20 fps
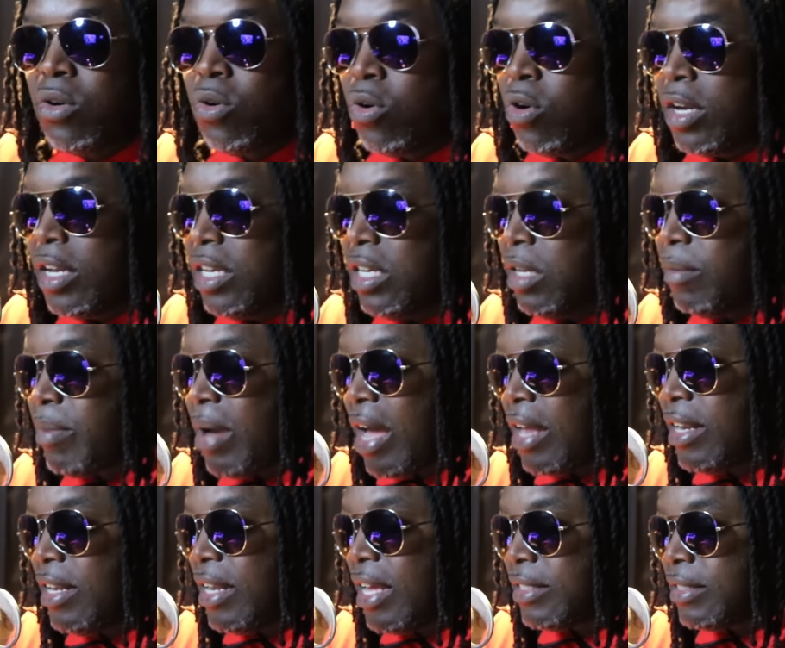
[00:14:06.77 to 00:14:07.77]
or
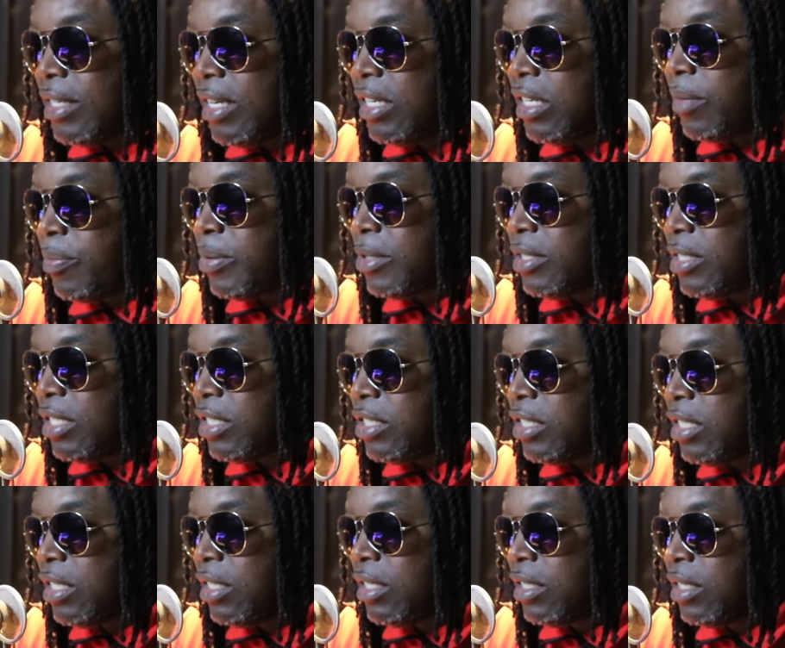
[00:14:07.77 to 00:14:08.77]
anybody that's in a
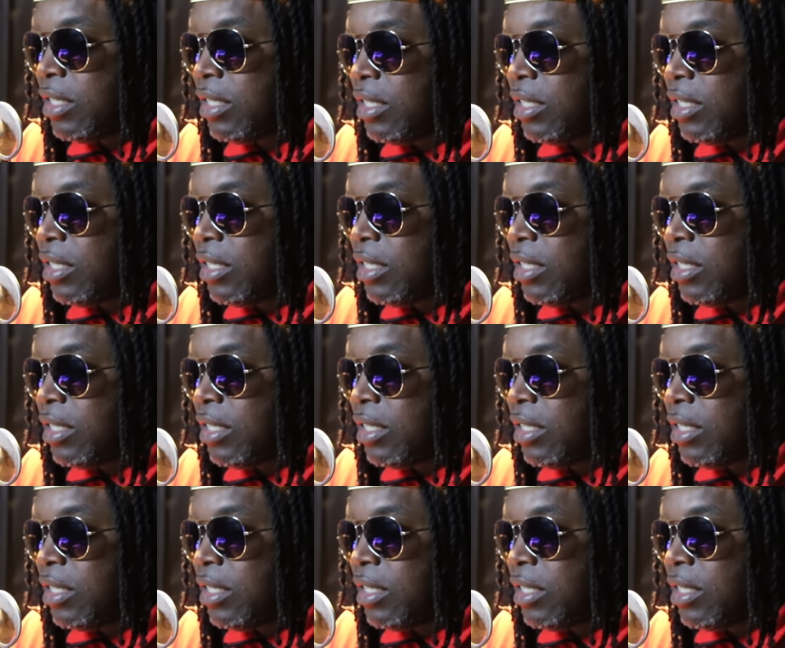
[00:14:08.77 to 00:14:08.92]
position